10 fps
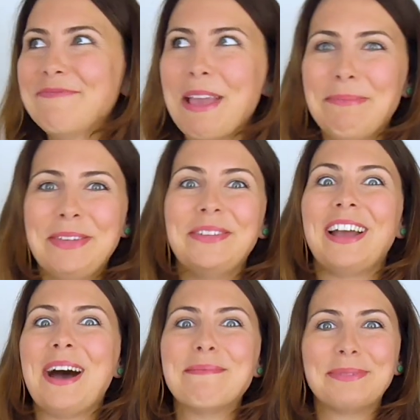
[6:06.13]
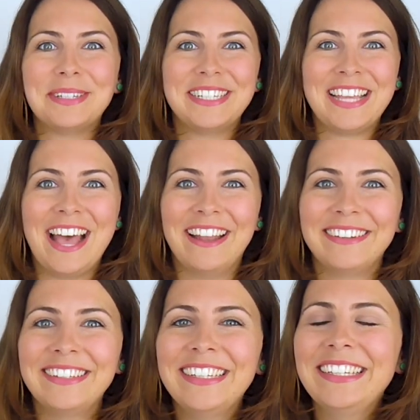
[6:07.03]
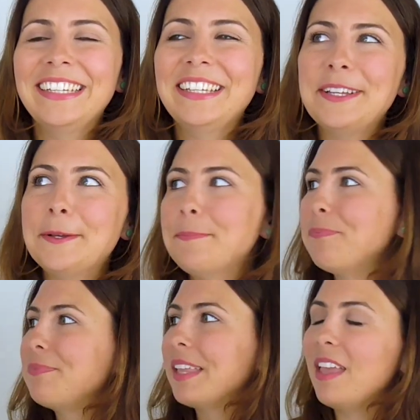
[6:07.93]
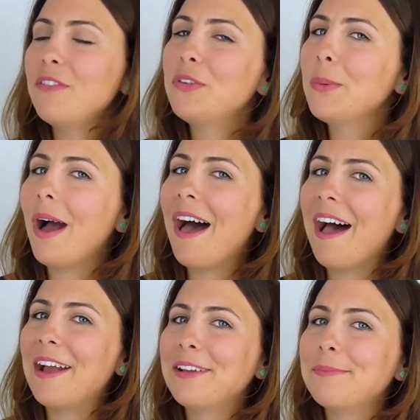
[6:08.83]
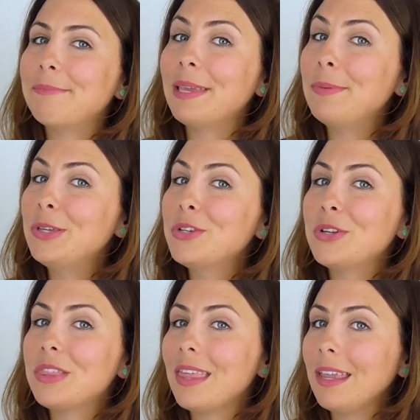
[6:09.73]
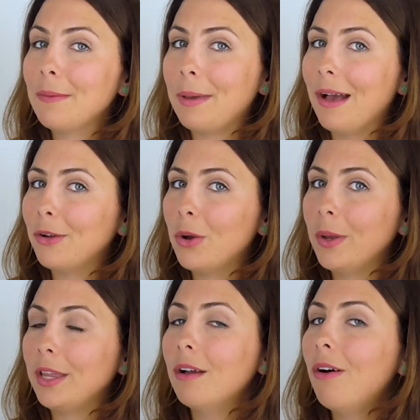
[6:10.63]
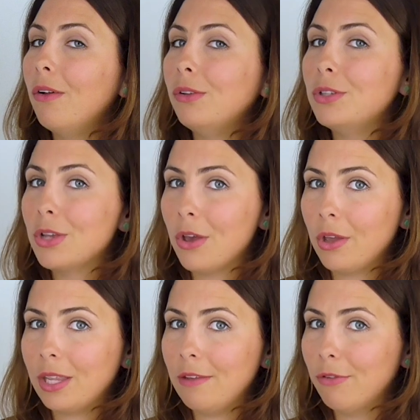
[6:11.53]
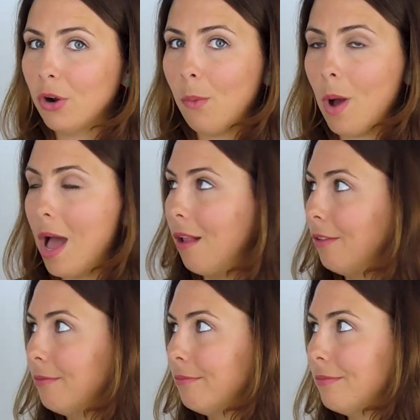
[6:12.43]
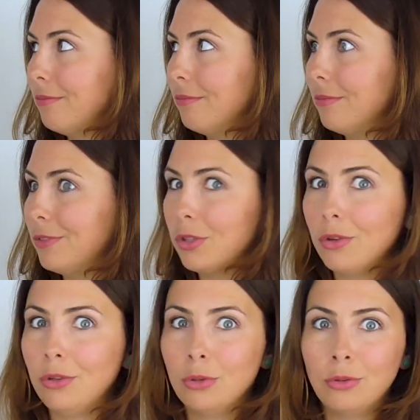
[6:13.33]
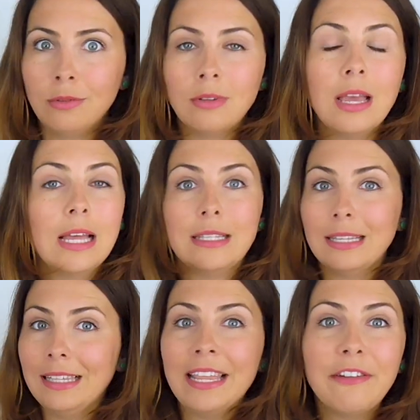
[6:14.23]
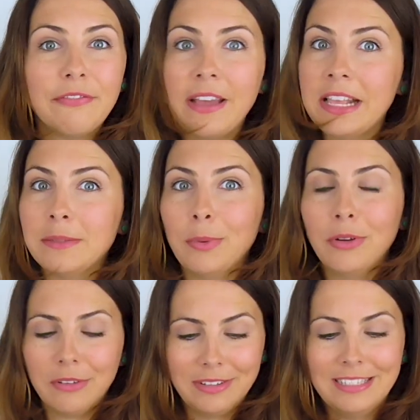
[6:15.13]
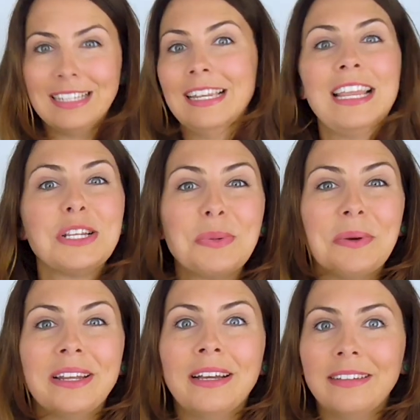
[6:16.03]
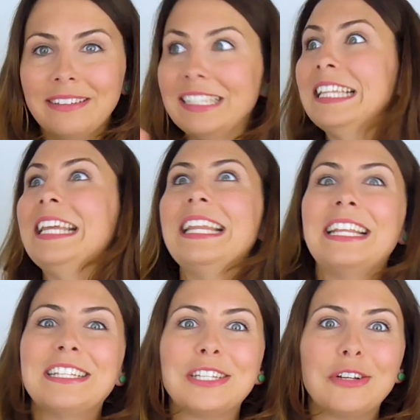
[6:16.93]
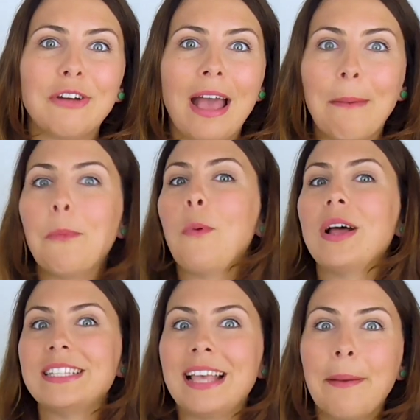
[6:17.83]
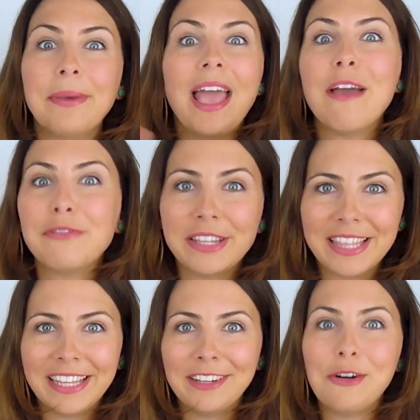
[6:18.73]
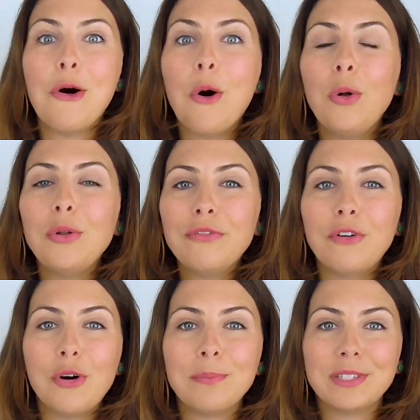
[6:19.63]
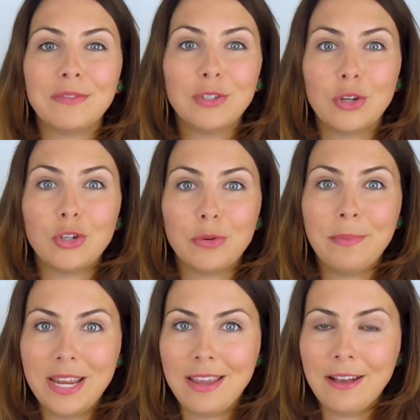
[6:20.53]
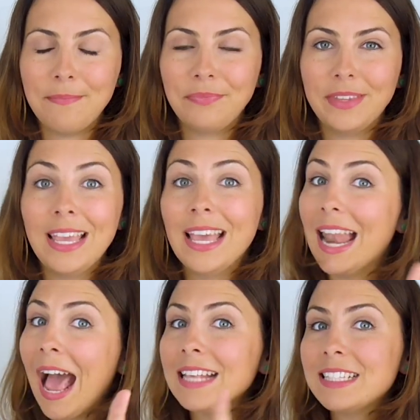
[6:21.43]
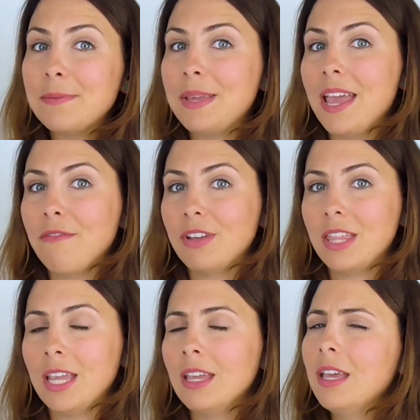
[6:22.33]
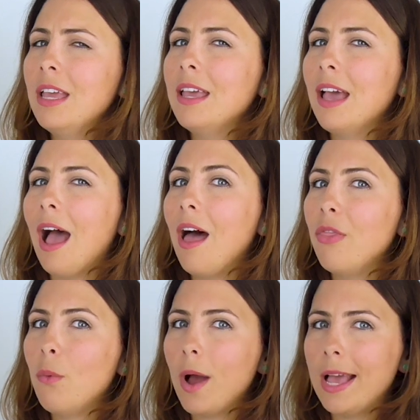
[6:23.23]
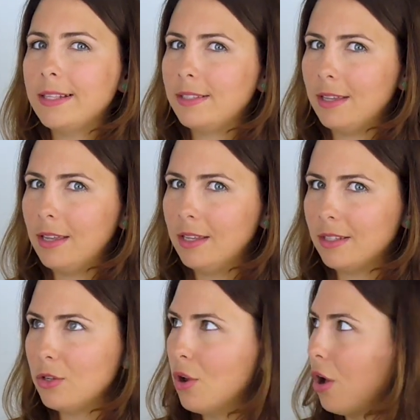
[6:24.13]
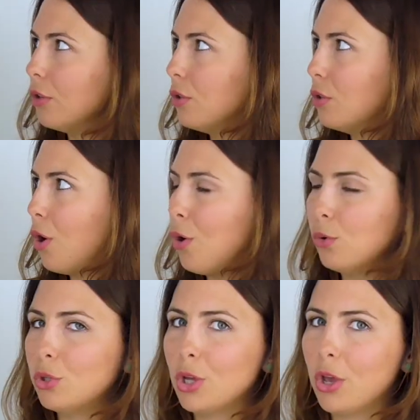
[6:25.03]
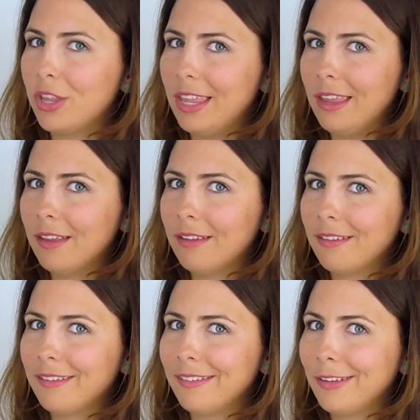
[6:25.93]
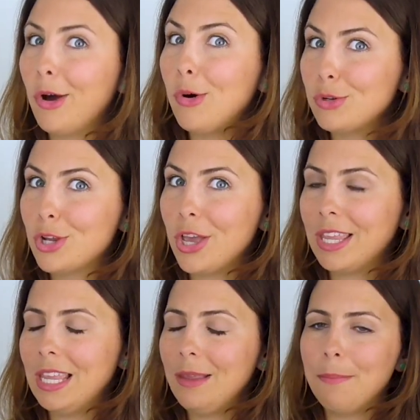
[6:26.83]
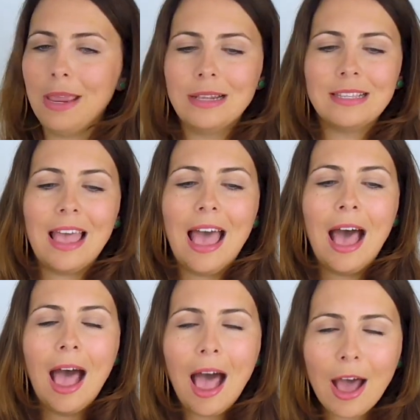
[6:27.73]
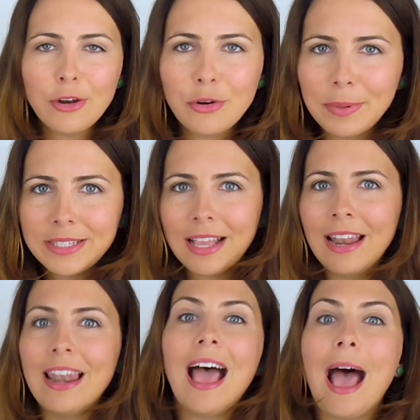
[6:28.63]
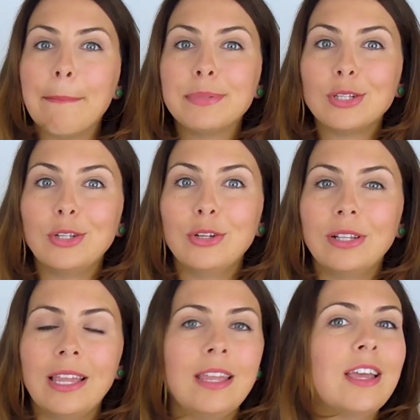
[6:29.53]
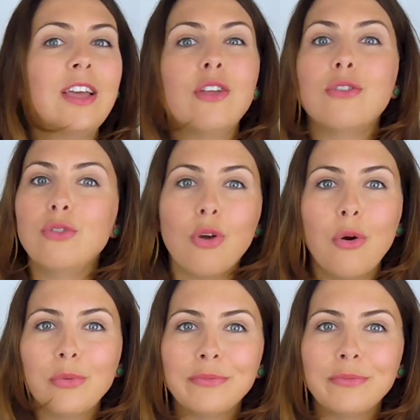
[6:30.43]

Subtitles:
Maybe you can't put it down. If you are, maybe you should think about going cold turkey for a while. So you delete Facebook, delete Twitter, delete Instagram, WhatsApp, everything, all forms of social media. It has to be everything. Otherwise, it's not cold turkey. Cold turkey means 100% absolutely no.